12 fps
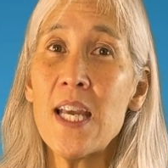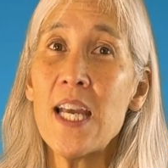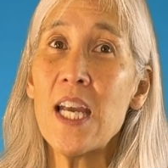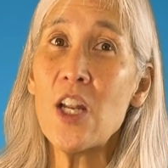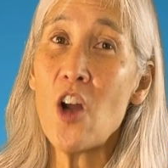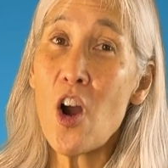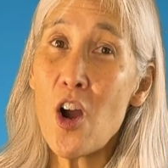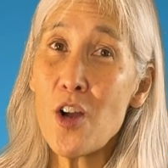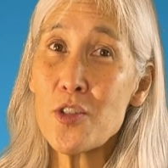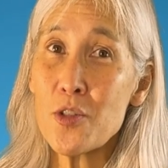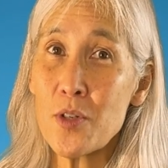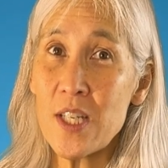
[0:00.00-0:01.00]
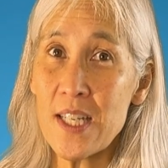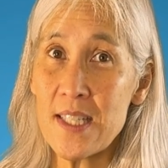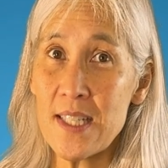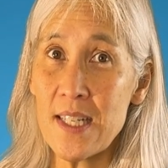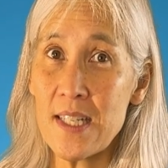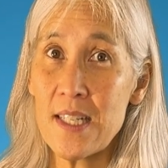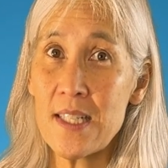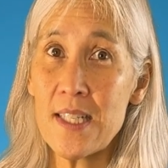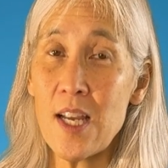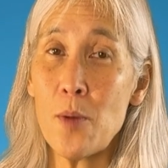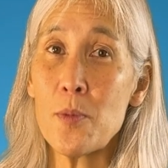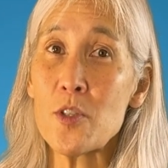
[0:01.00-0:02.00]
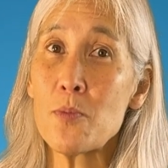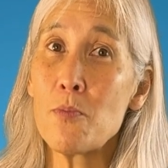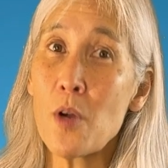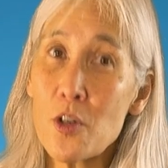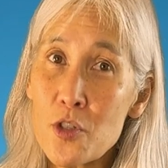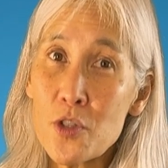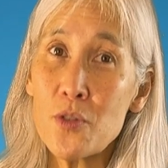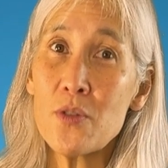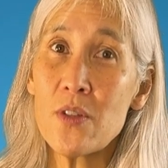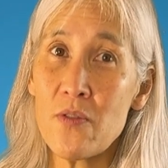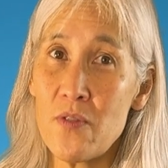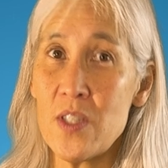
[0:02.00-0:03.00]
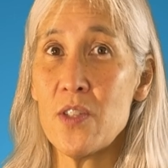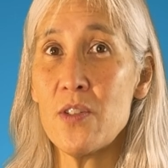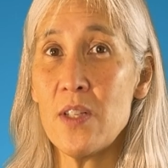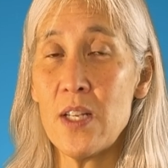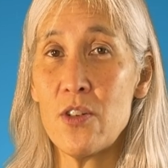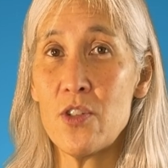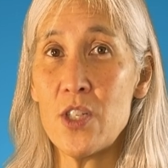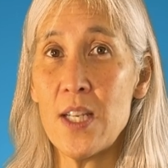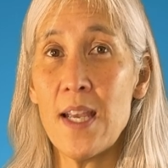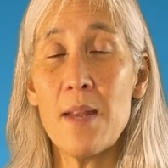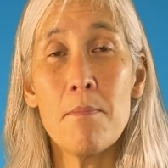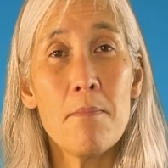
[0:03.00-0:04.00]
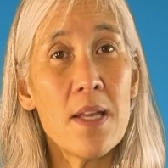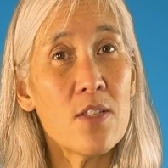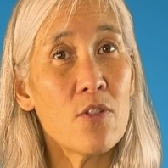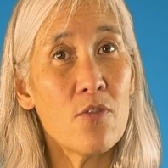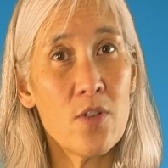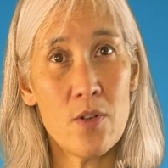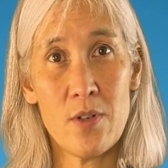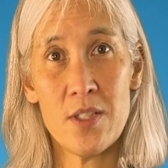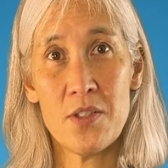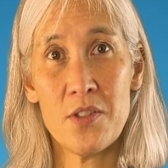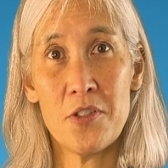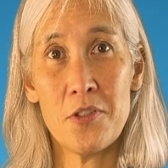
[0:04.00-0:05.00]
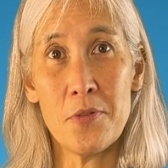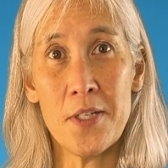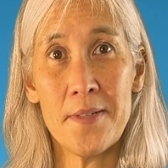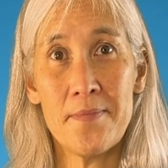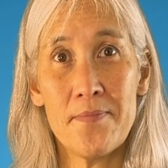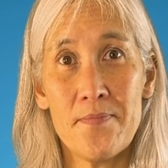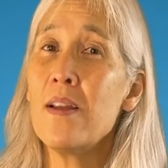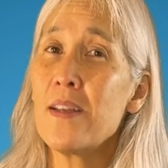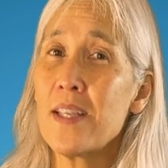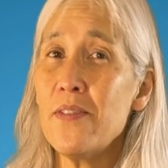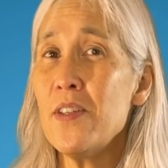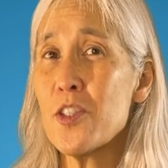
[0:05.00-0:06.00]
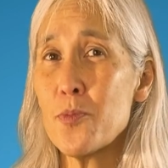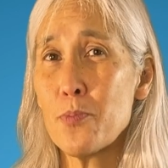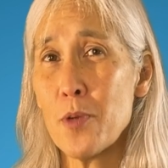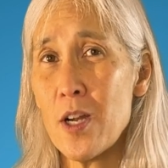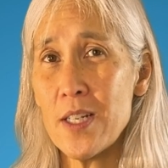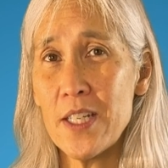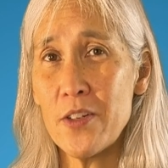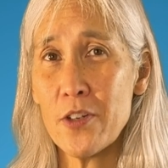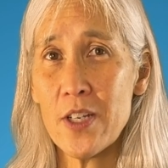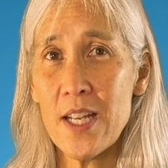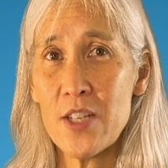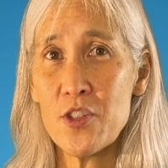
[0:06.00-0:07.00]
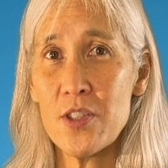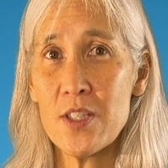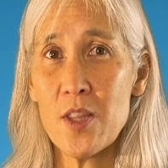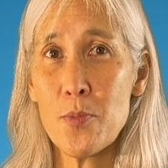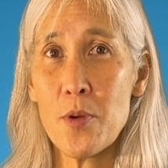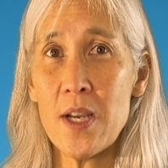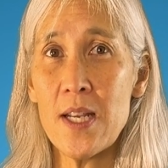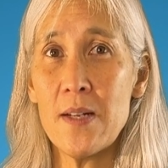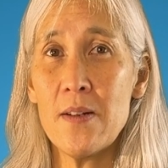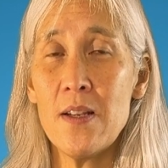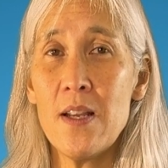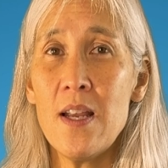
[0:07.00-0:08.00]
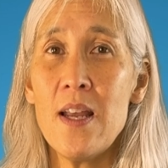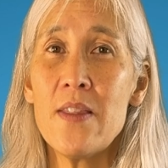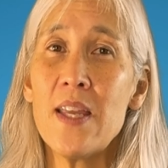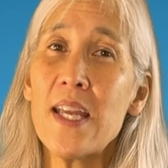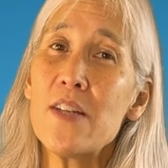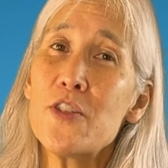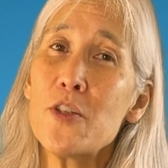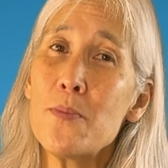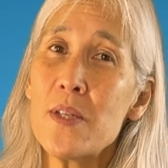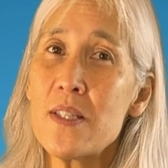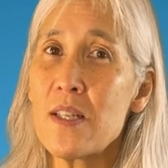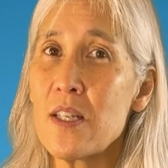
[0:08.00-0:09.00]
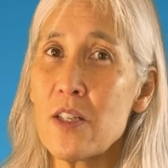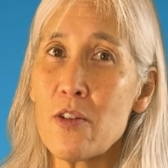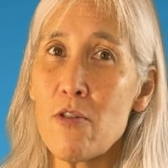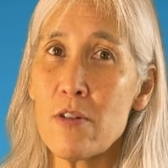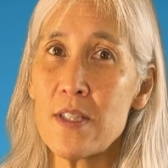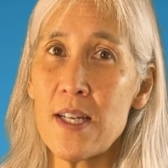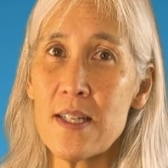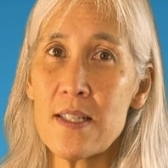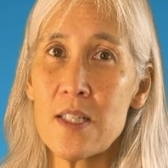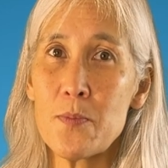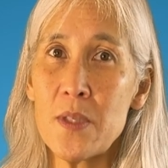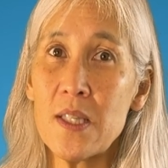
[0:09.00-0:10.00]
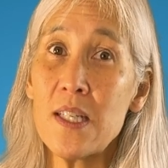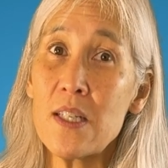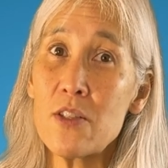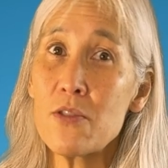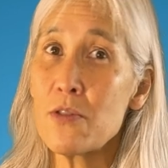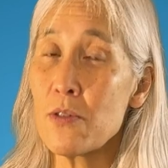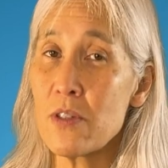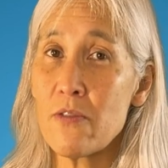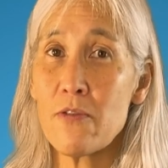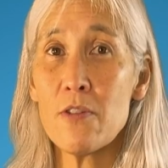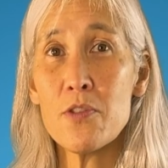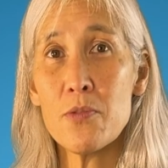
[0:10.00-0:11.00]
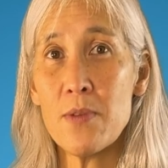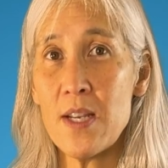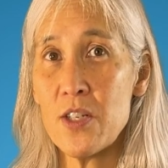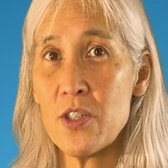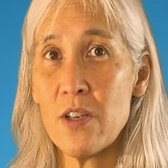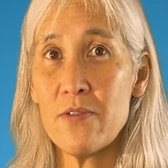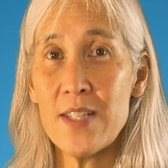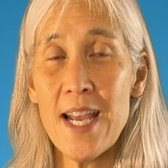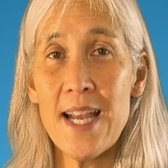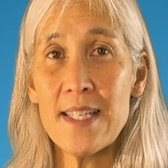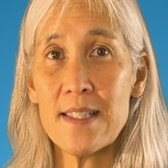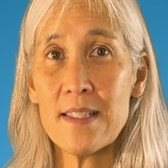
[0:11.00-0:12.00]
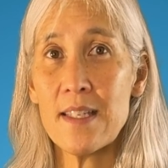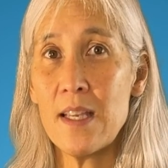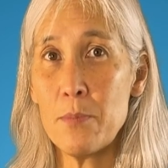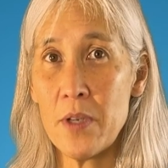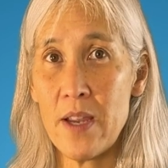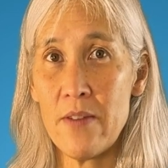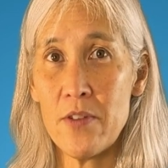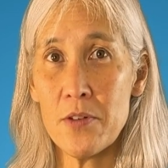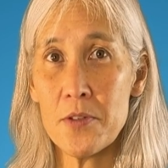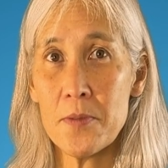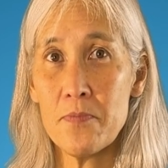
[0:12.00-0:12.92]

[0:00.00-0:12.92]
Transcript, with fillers: it also kicks in to help us marshal the physical energy and mental focus to do it. Given its broad interconnections in the brain, the anterior mid-cingulate cortex has been linked to a diverse range of tasks and behaviors.